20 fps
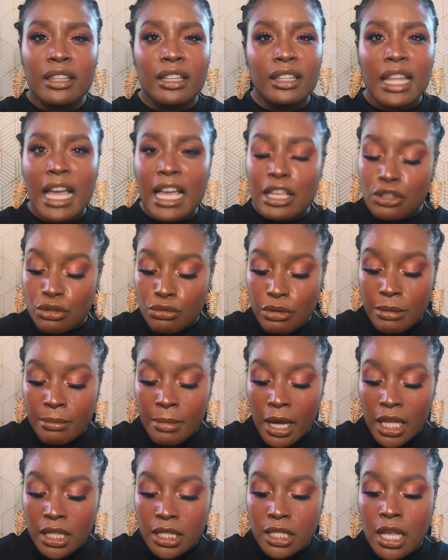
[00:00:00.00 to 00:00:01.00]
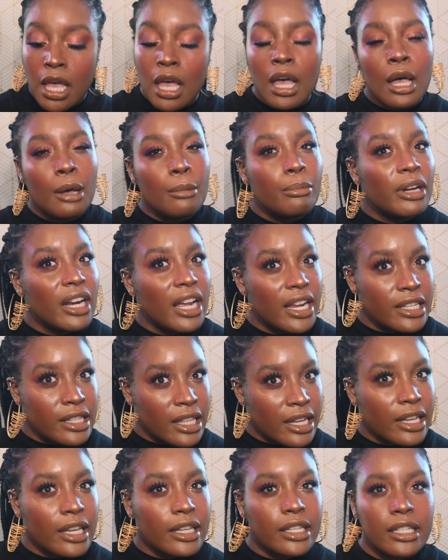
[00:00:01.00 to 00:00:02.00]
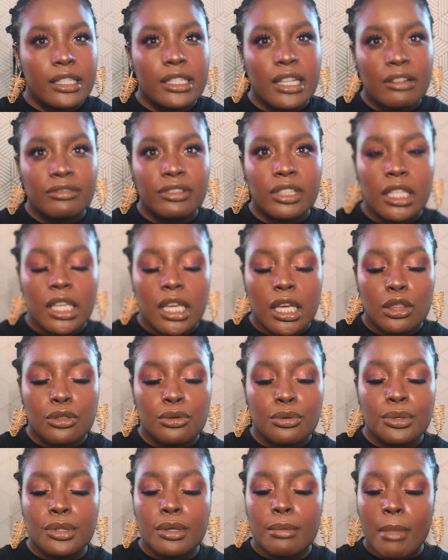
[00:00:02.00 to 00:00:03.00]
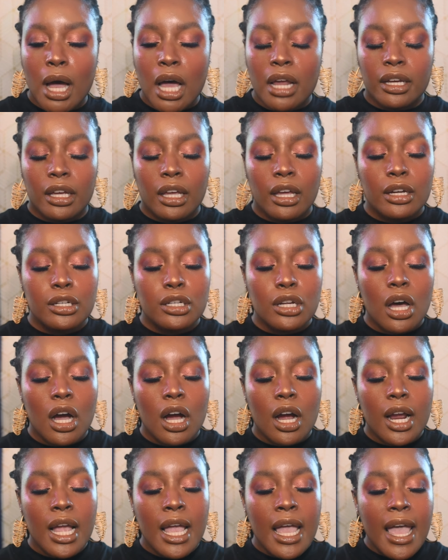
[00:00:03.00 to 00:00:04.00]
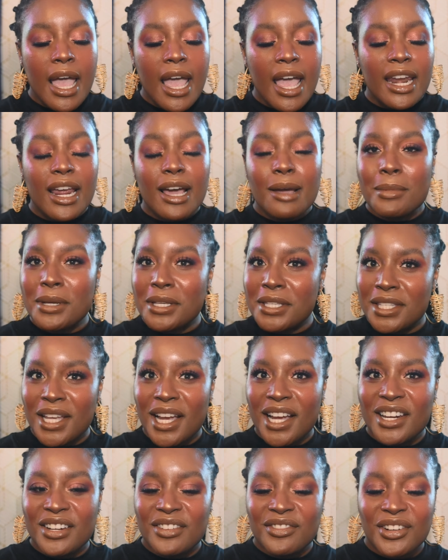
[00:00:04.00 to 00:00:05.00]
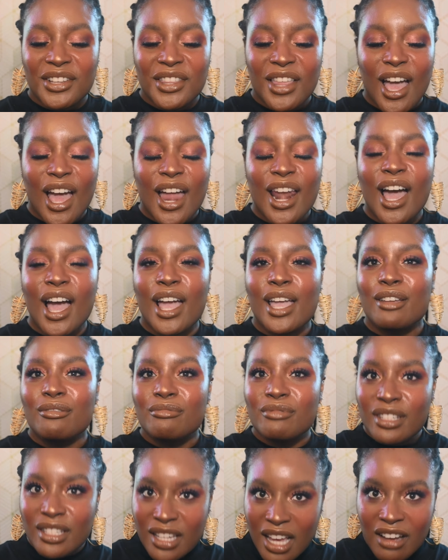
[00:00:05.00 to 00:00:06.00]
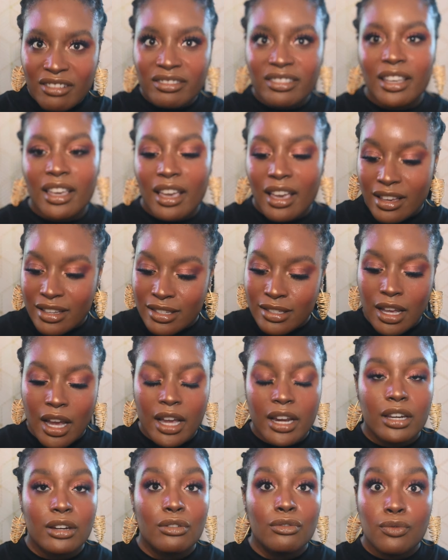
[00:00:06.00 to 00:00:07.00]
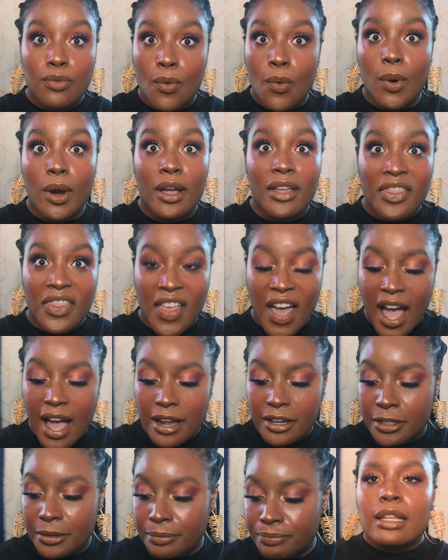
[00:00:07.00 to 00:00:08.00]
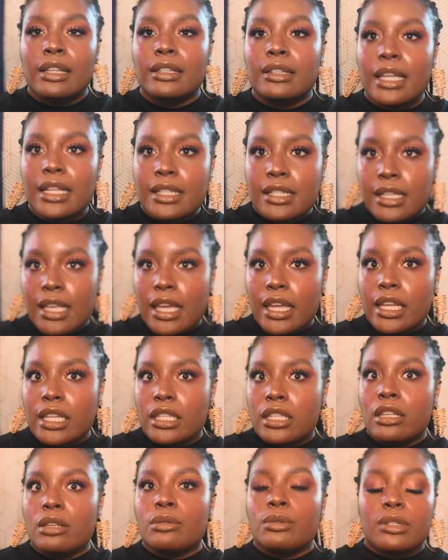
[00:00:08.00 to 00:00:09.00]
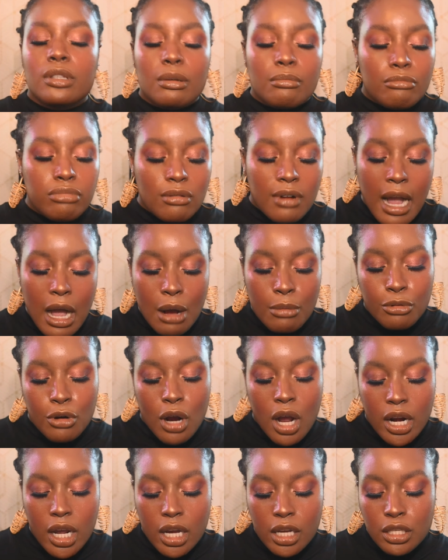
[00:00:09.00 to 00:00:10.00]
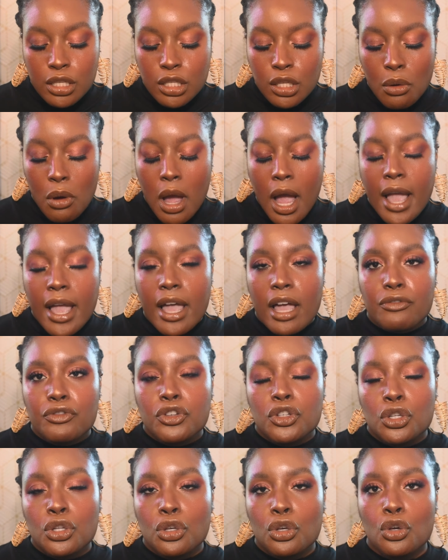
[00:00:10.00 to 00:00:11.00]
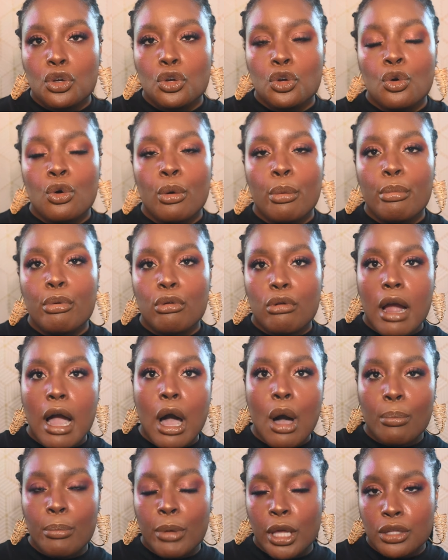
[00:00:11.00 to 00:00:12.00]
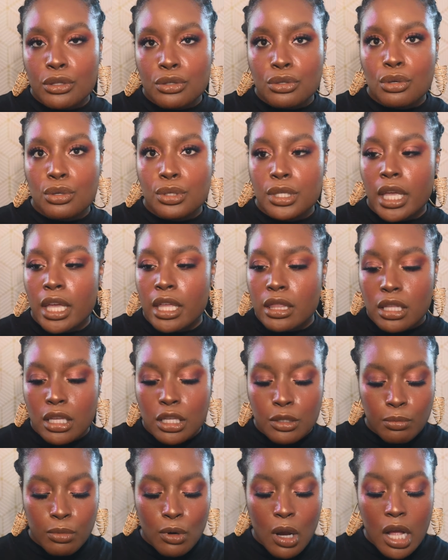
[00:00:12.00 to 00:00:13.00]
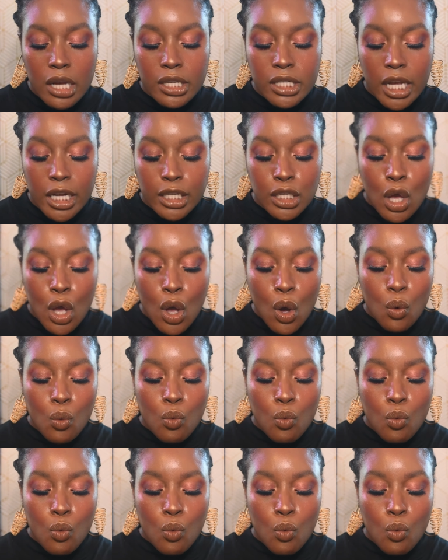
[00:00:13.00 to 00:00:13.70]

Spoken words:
in the last 3 months, but I think I can definitely get through the Monica Dar, and I'm excited for that. I am definitely excited for that. Let's get into some brow products. So I have two brow pencils in this project.